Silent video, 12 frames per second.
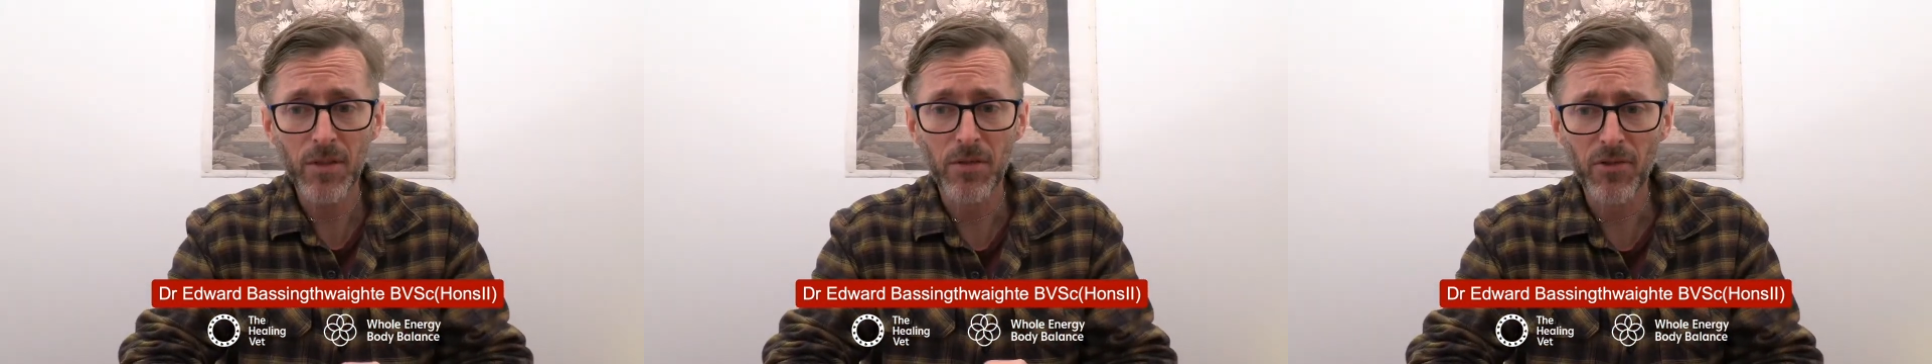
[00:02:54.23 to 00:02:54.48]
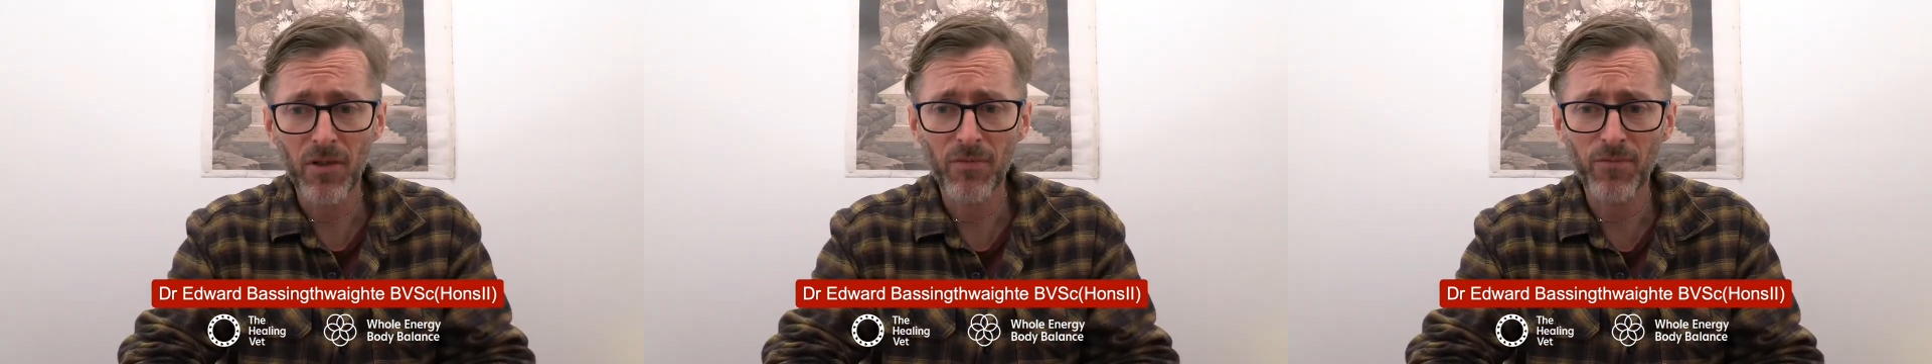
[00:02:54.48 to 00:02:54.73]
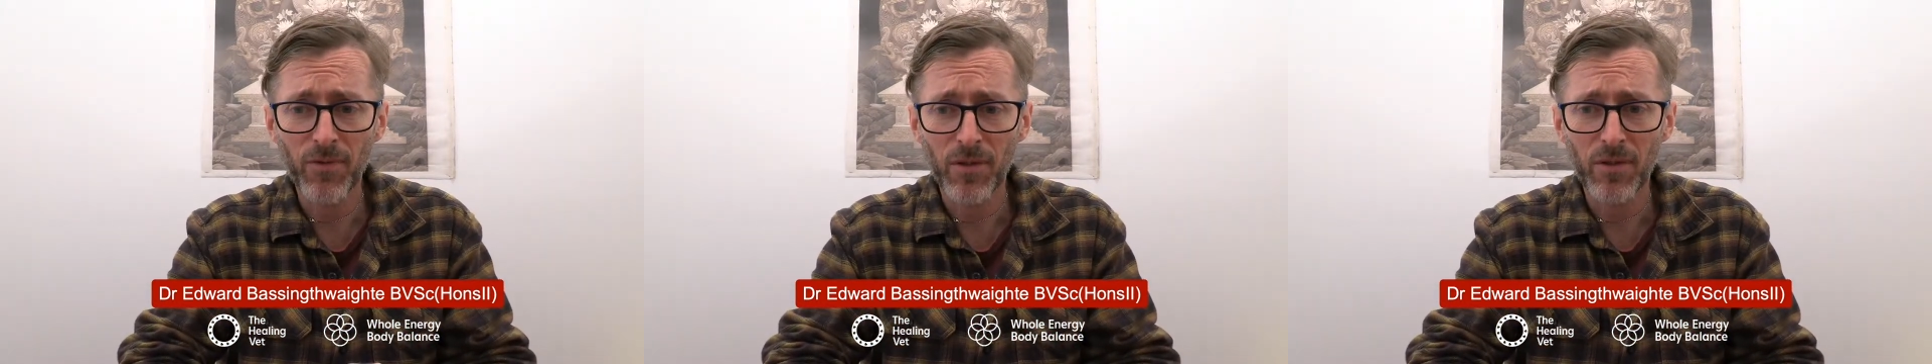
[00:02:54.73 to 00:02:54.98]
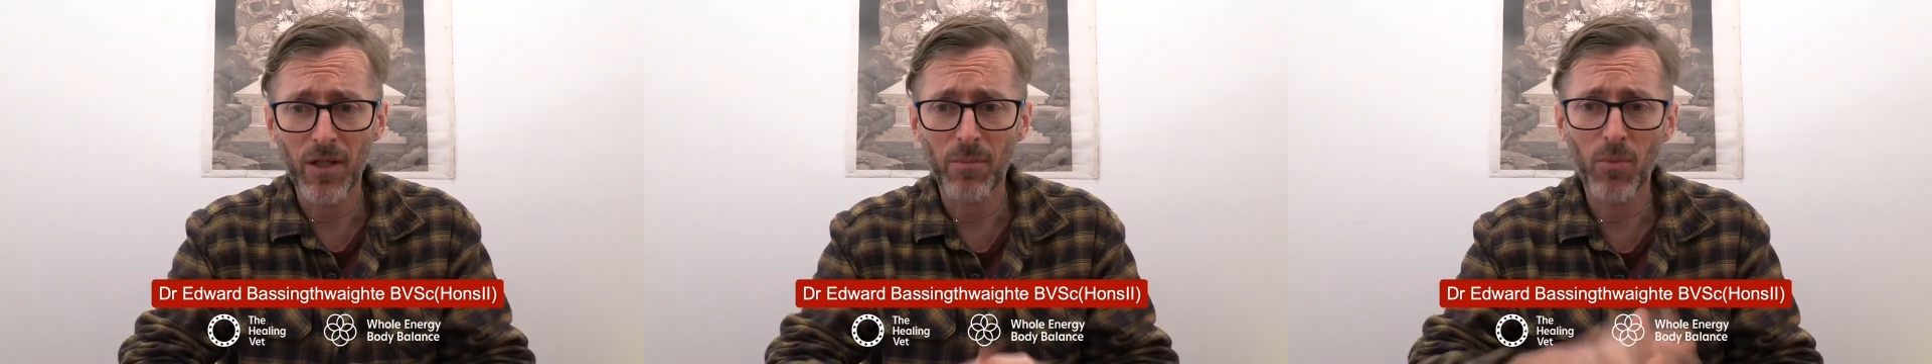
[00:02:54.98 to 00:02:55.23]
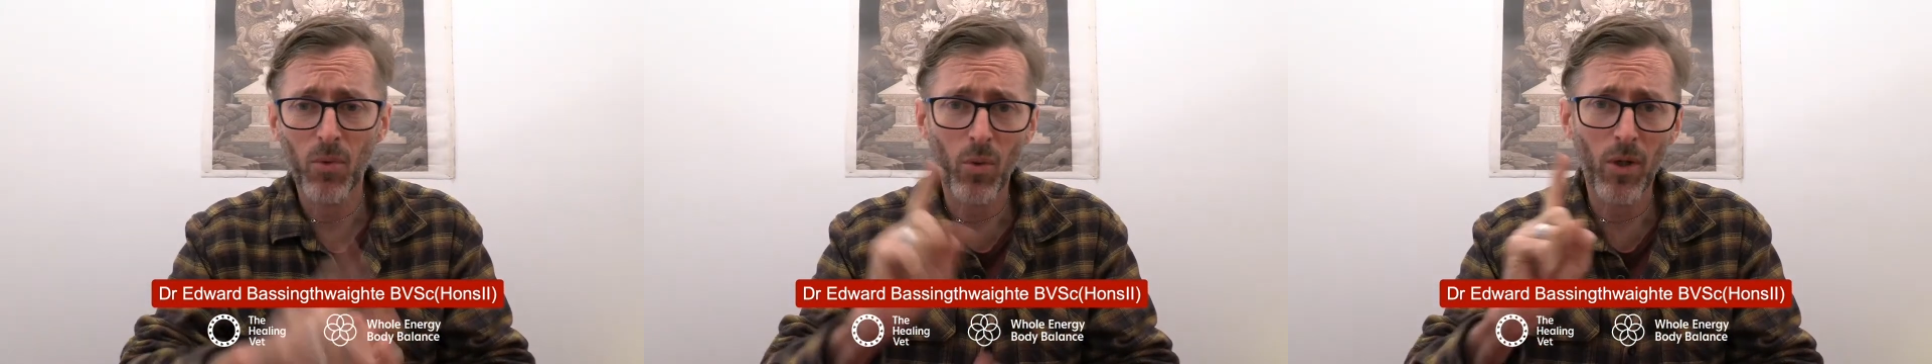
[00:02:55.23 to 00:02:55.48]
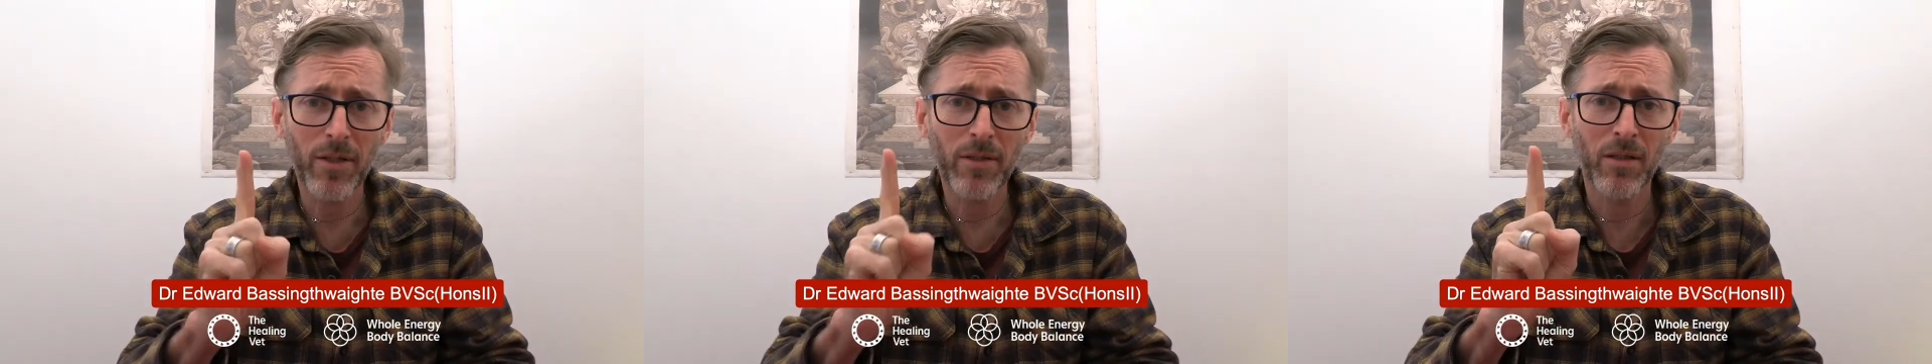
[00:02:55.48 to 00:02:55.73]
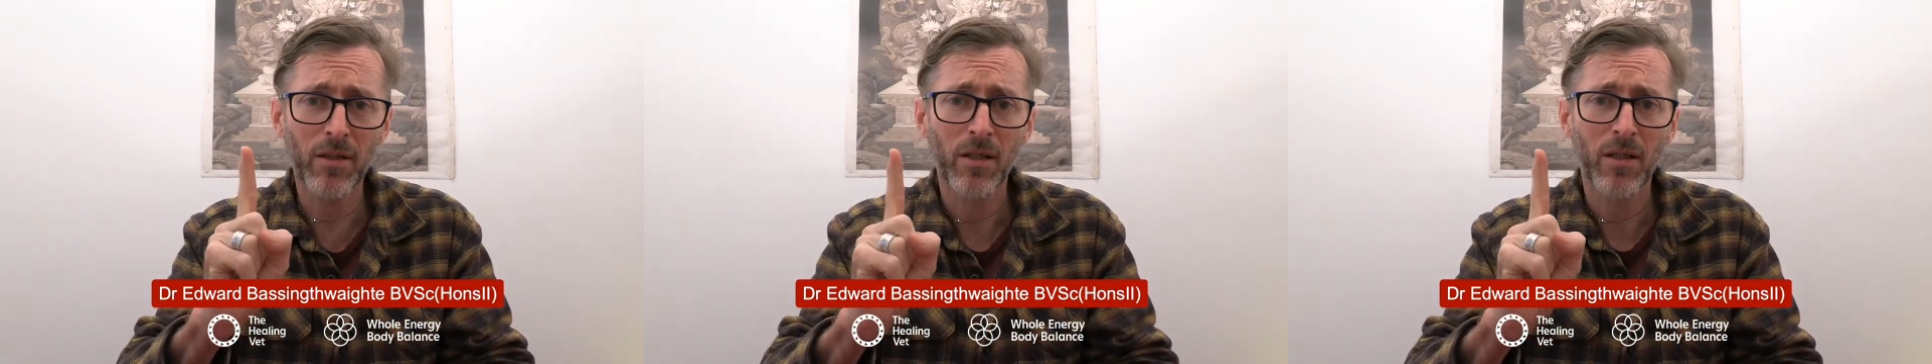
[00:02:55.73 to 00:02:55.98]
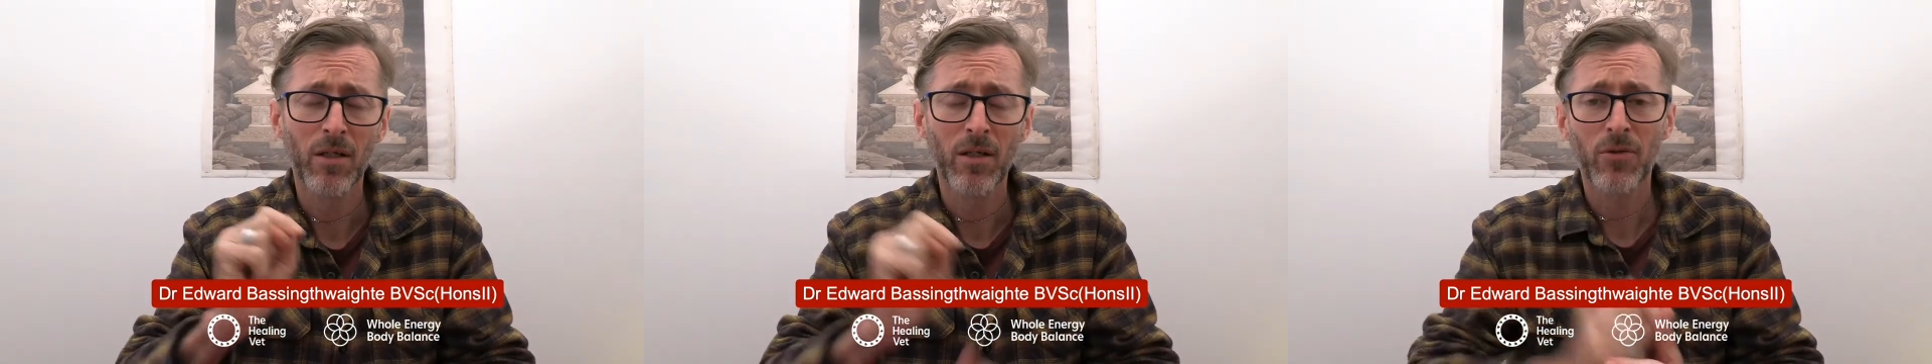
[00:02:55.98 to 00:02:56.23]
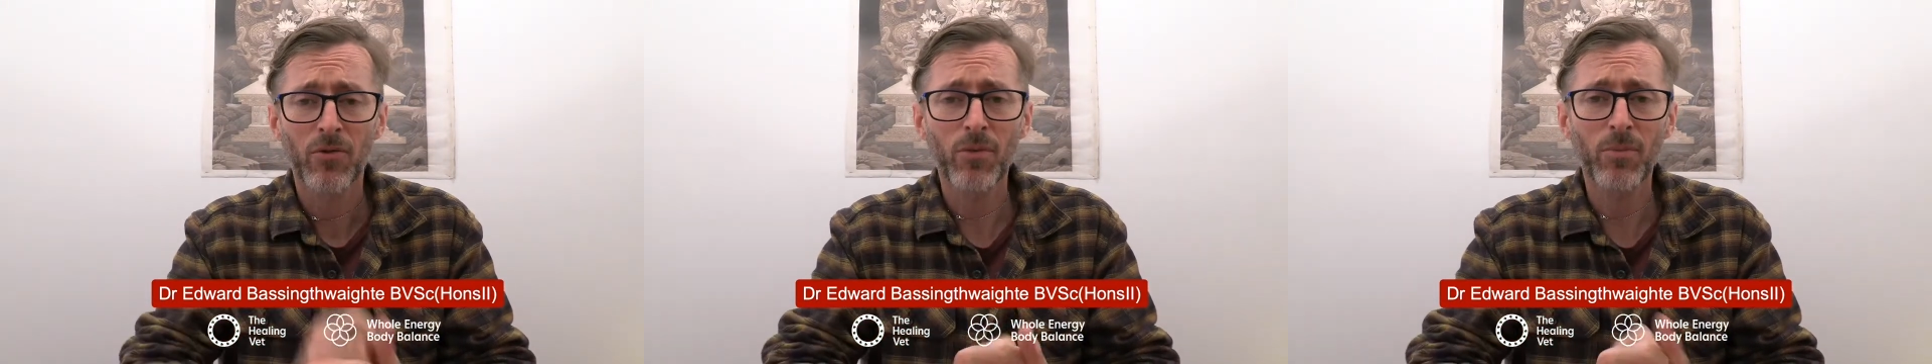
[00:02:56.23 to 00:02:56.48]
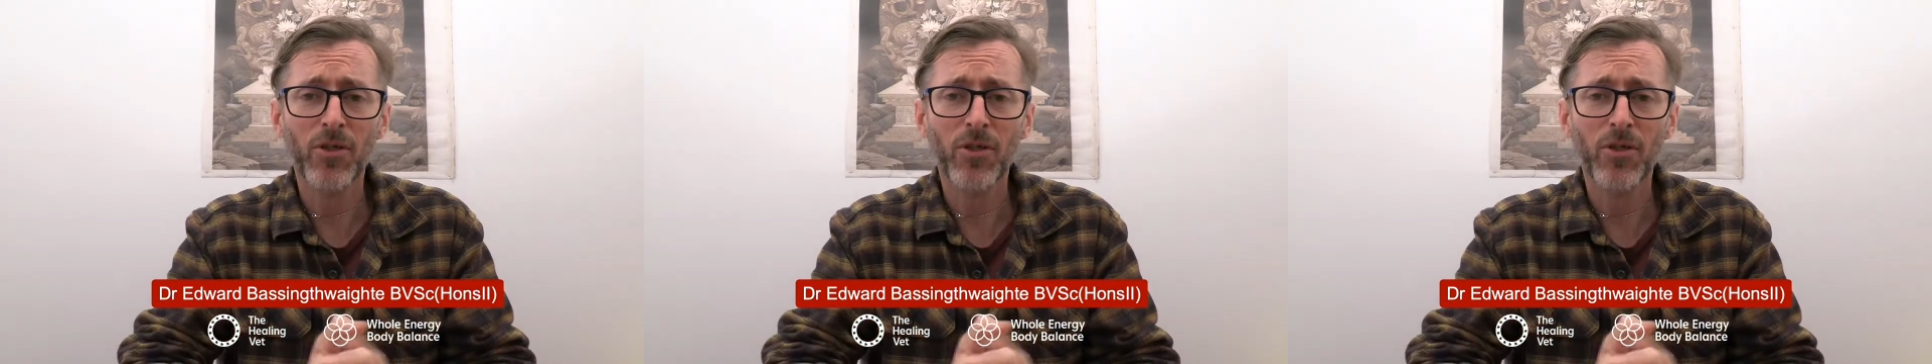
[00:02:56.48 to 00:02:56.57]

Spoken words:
So number one, too